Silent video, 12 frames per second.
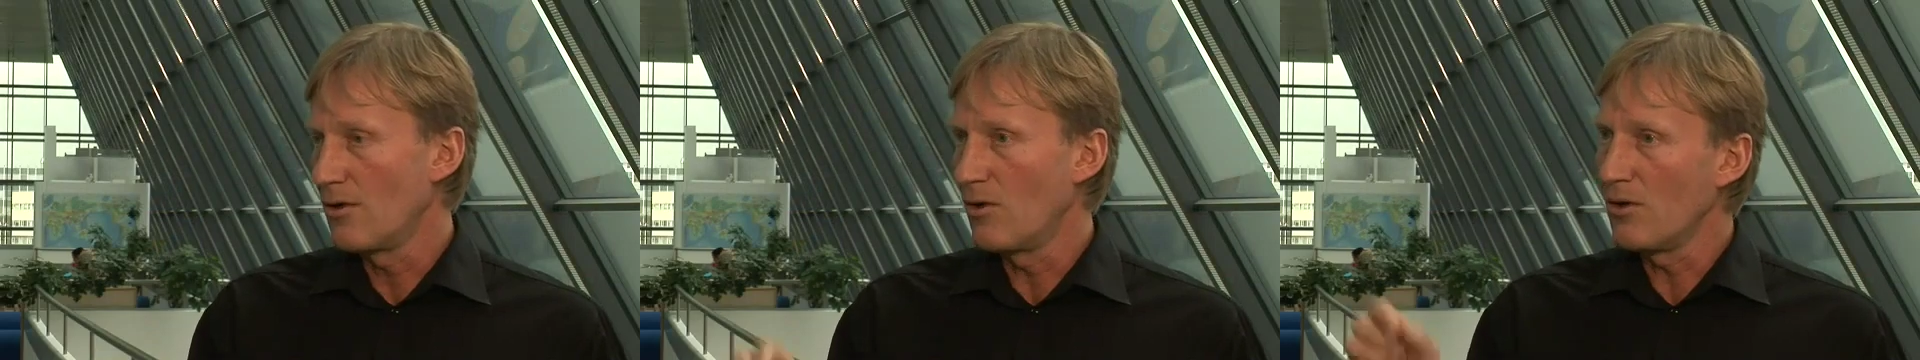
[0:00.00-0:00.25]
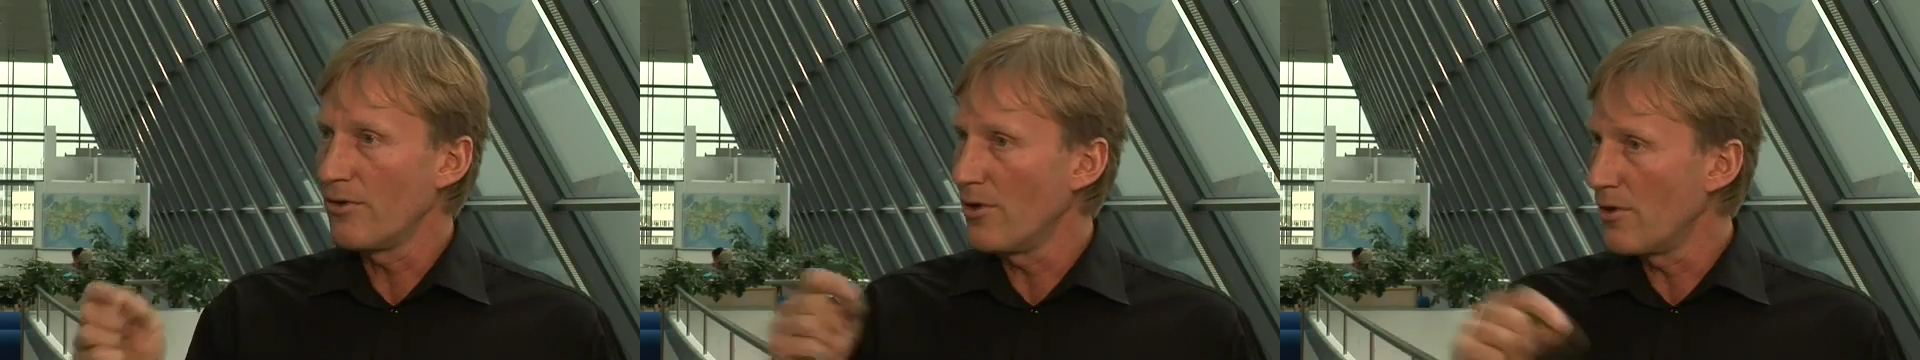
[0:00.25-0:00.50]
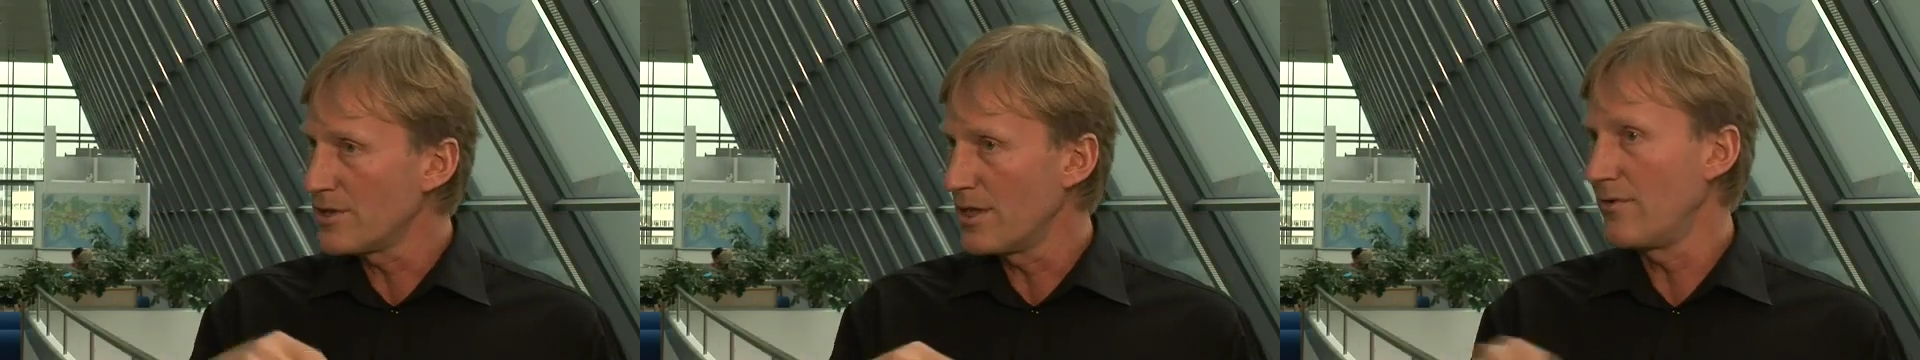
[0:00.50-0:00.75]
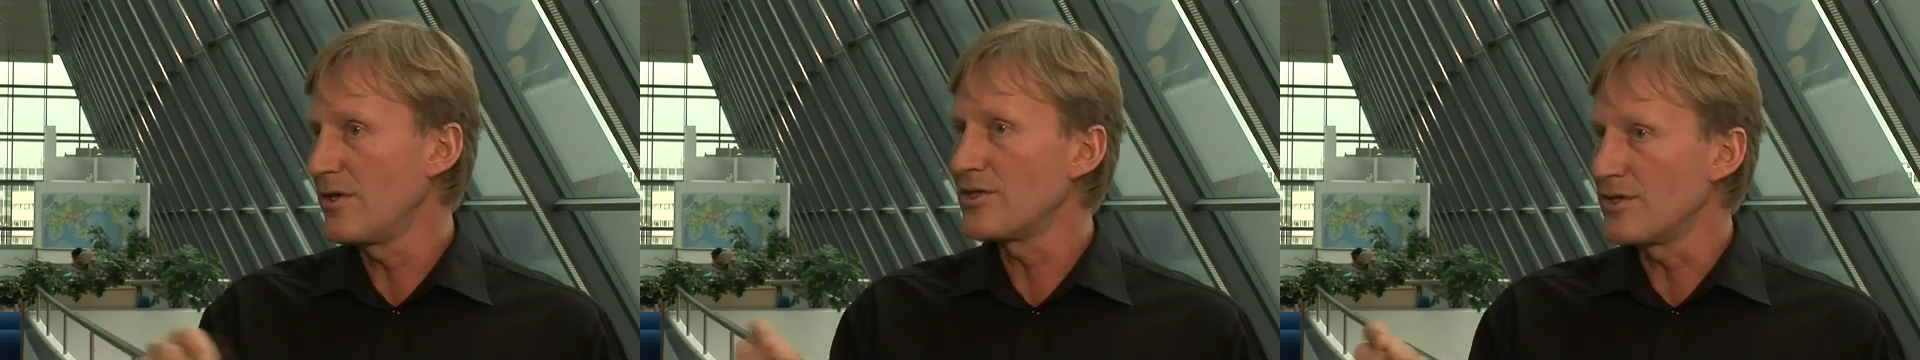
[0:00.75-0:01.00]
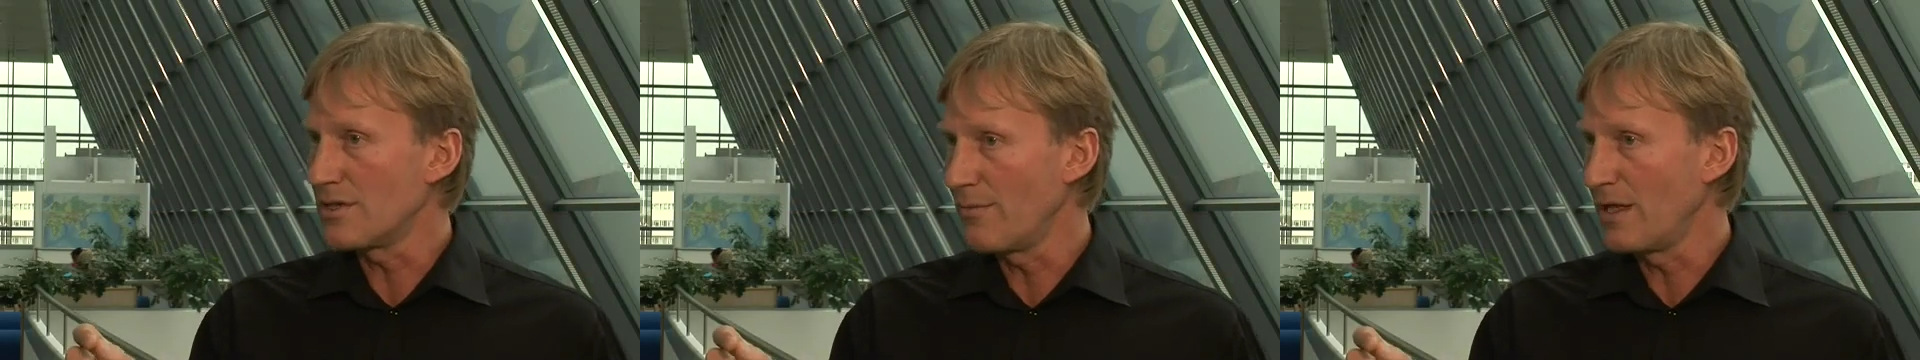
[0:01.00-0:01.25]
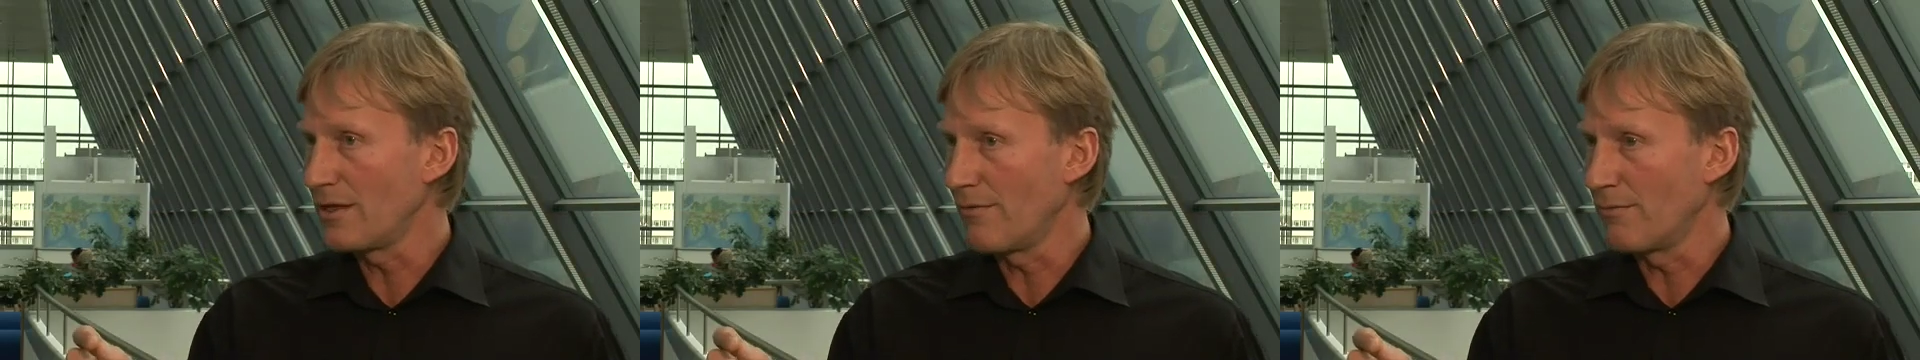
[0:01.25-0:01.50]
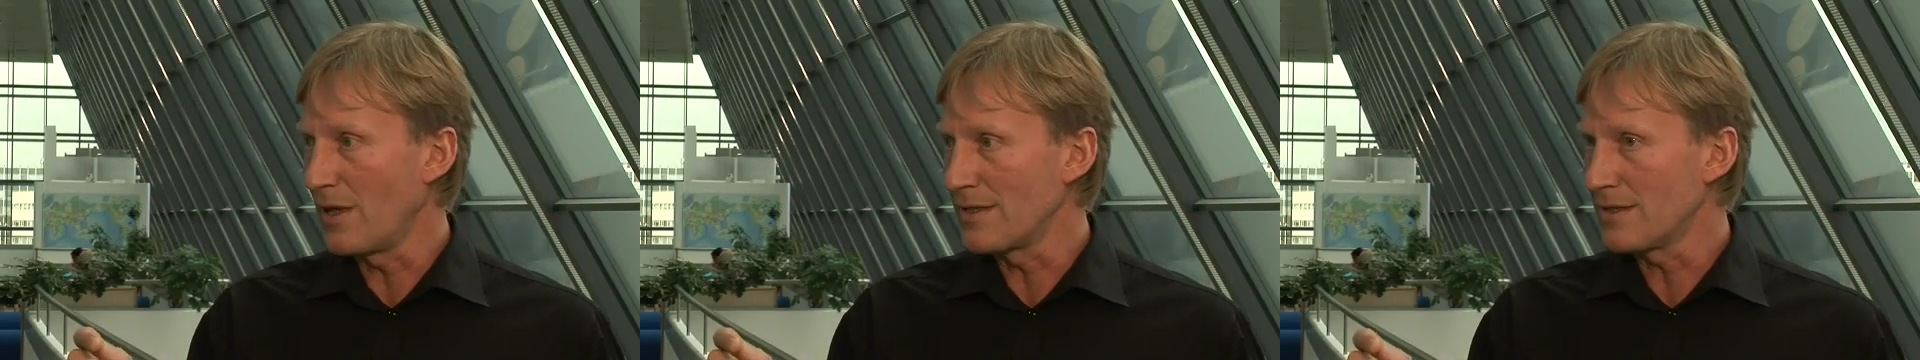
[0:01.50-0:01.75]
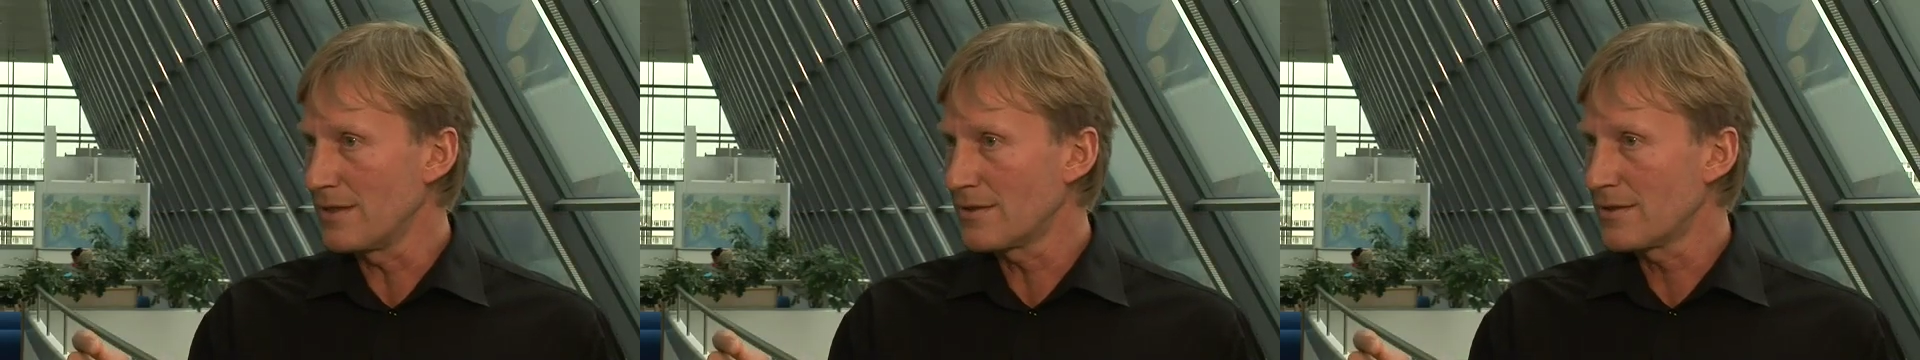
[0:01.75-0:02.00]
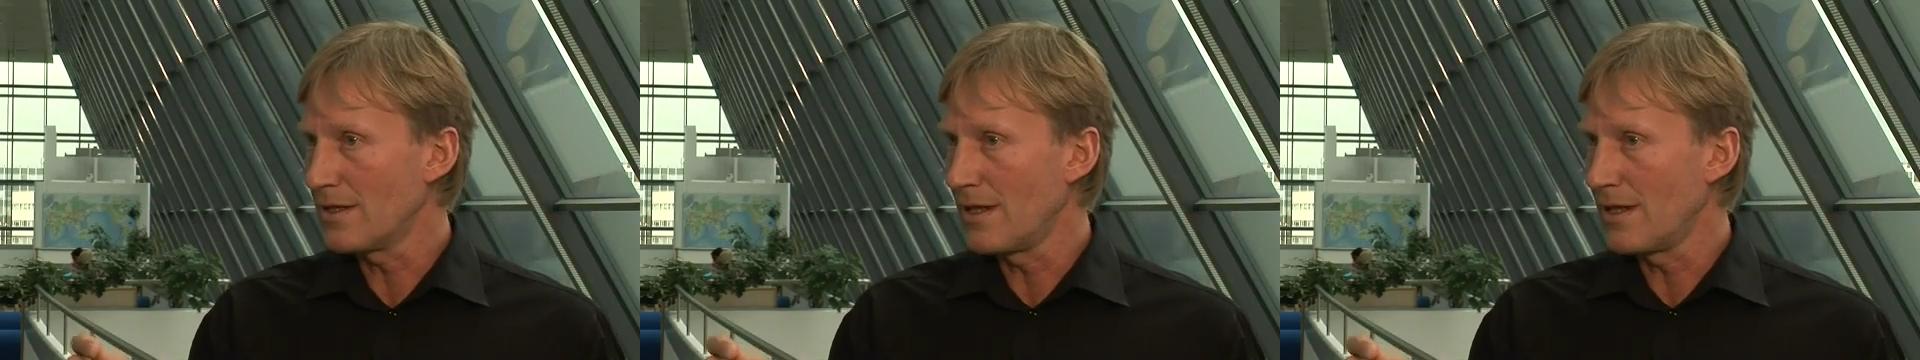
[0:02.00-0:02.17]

All the ocean ridges are made of basalts,